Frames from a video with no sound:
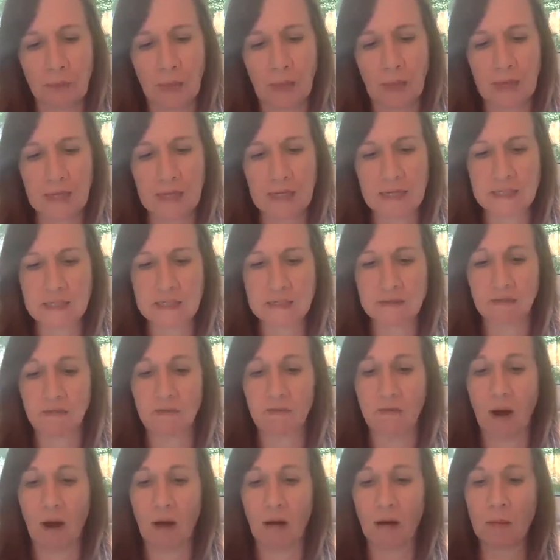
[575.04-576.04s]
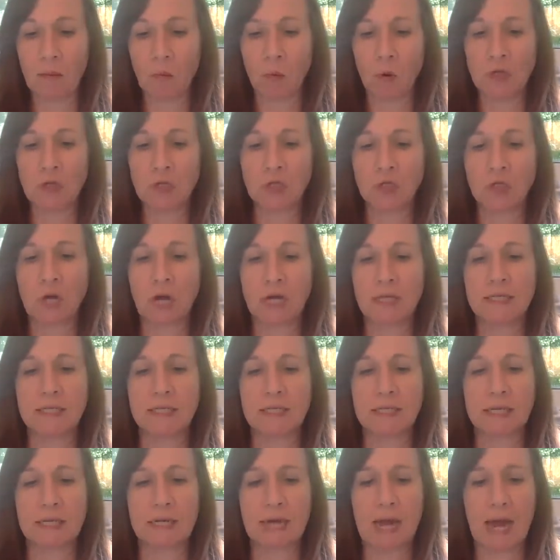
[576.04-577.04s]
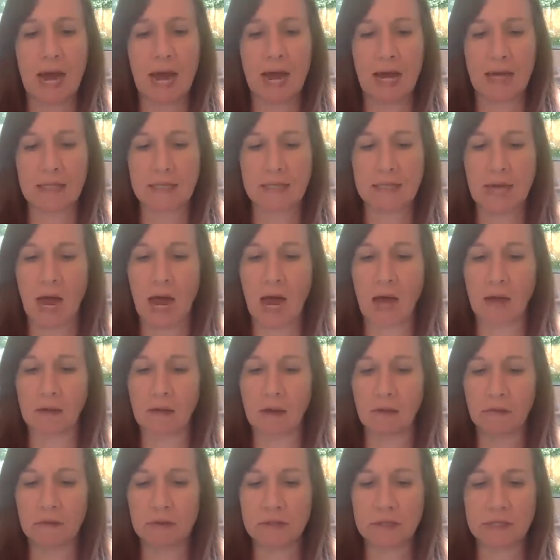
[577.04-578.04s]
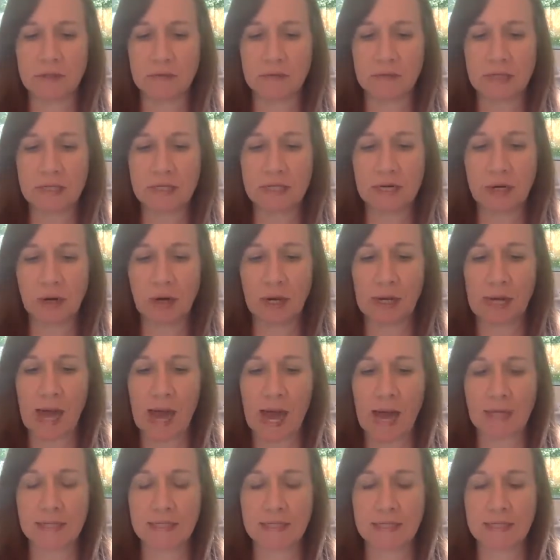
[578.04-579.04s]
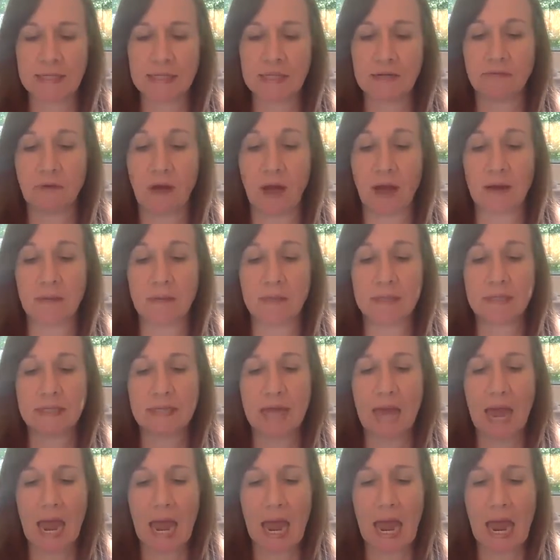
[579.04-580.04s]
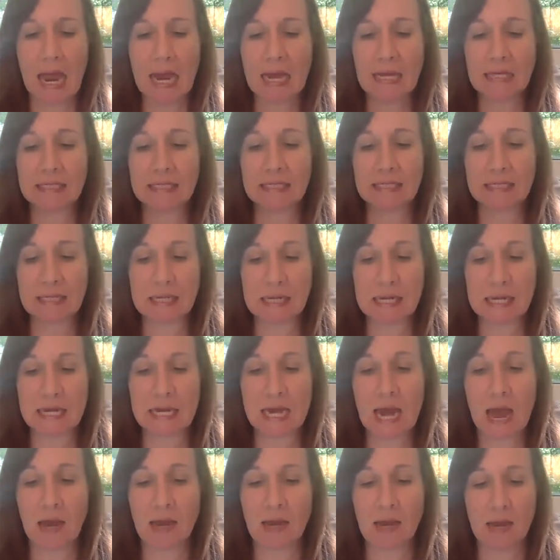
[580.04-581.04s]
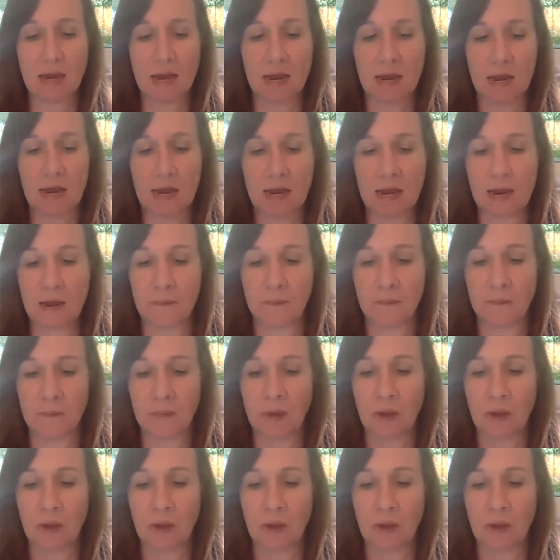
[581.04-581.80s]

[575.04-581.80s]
it is very moisturizing. It has high levels of stearic acid, vitamins A, C, and E.